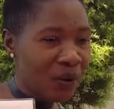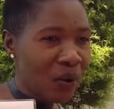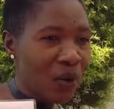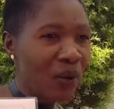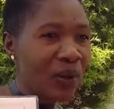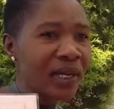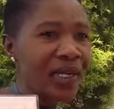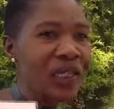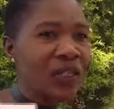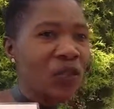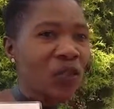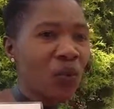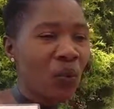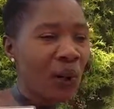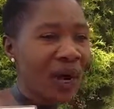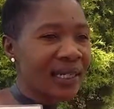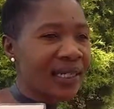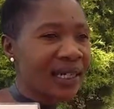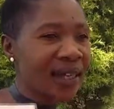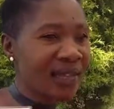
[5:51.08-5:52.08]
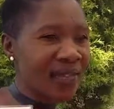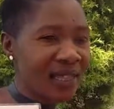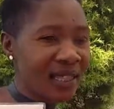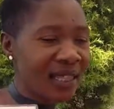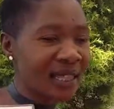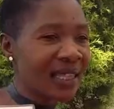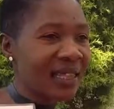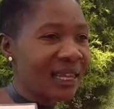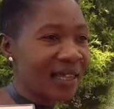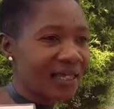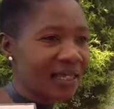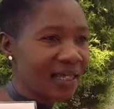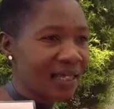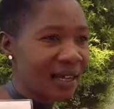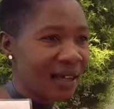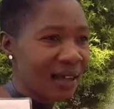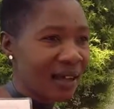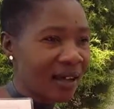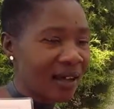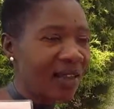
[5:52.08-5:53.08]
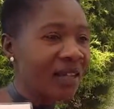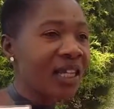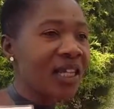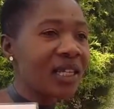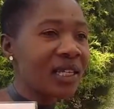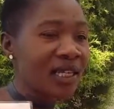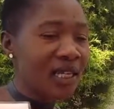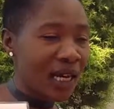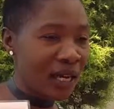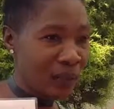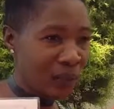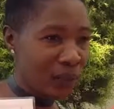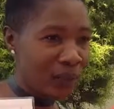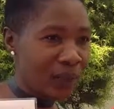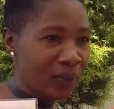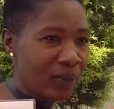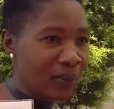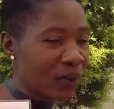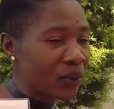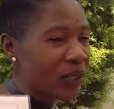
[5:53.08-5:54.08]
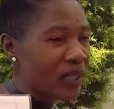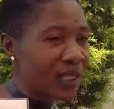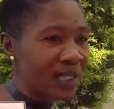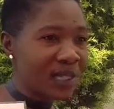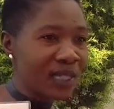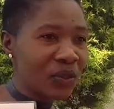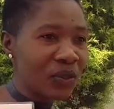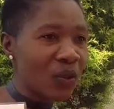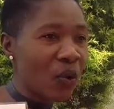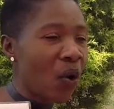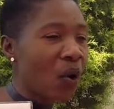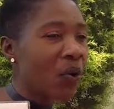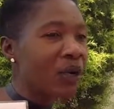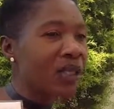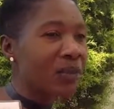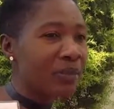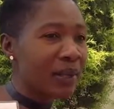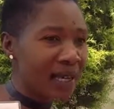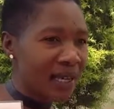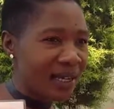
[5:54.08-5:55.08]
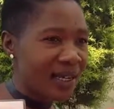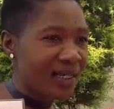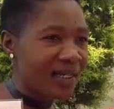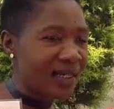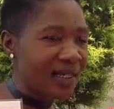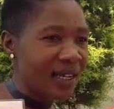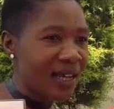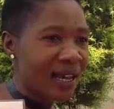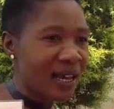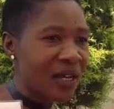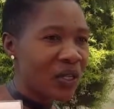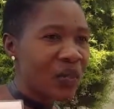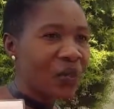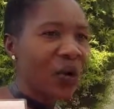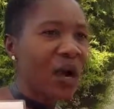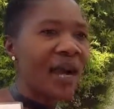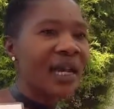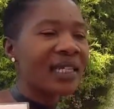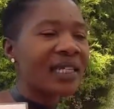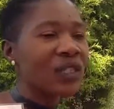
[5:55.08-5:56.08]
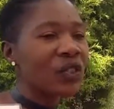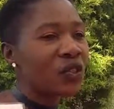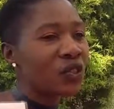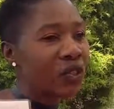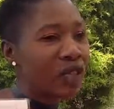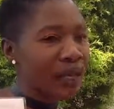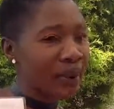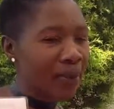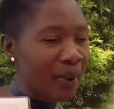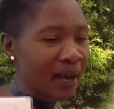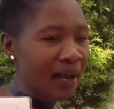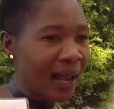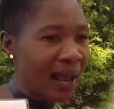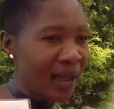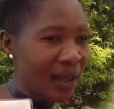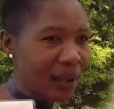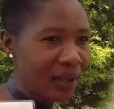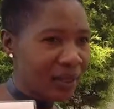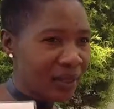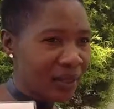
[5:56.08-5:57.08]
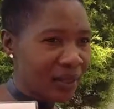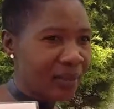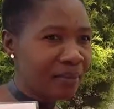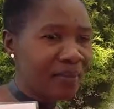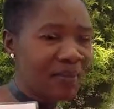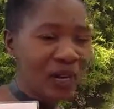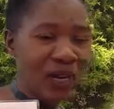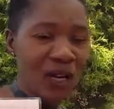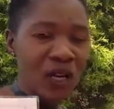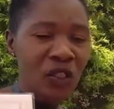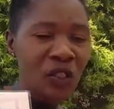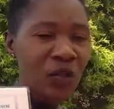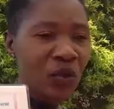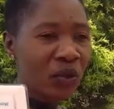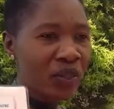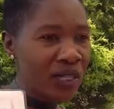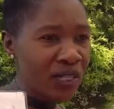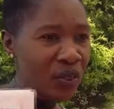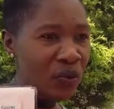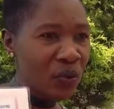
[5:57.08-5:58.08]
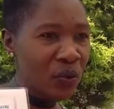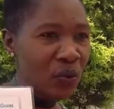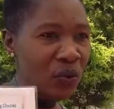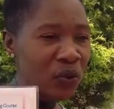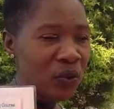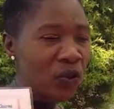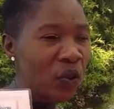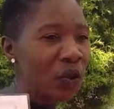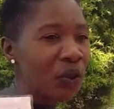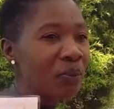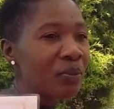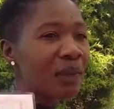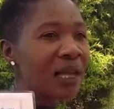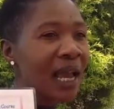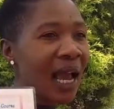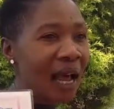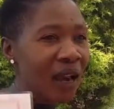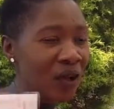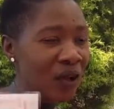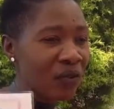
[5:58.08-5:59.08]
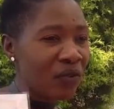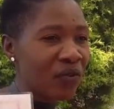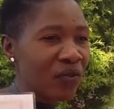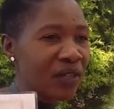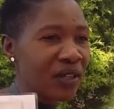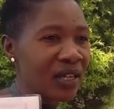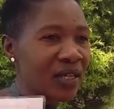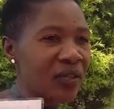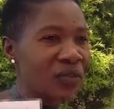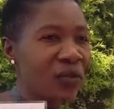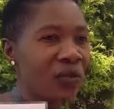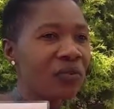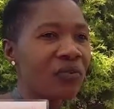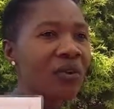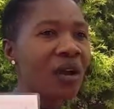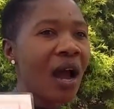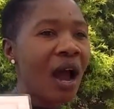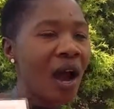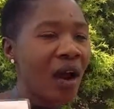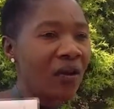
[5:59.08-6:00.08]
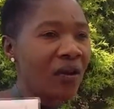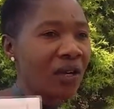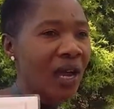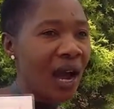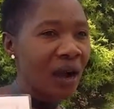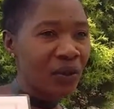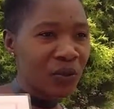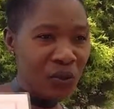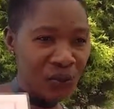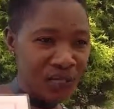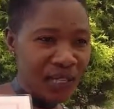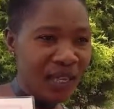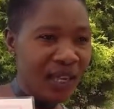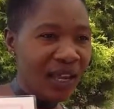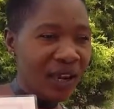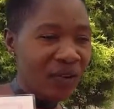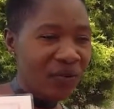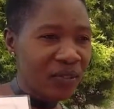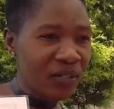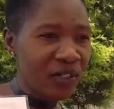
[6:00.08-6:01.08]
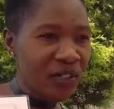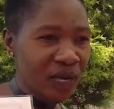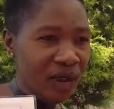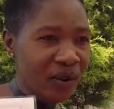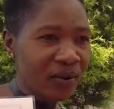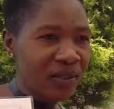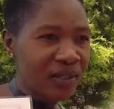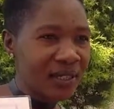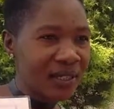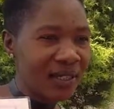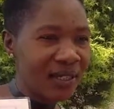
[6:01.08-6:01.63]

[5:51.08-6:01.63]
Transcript: We need to watch everything that the kids are doing, because kids will always be kids. So I need to keep an eye on them. So this school taught me a lot of things on how to take care of the child.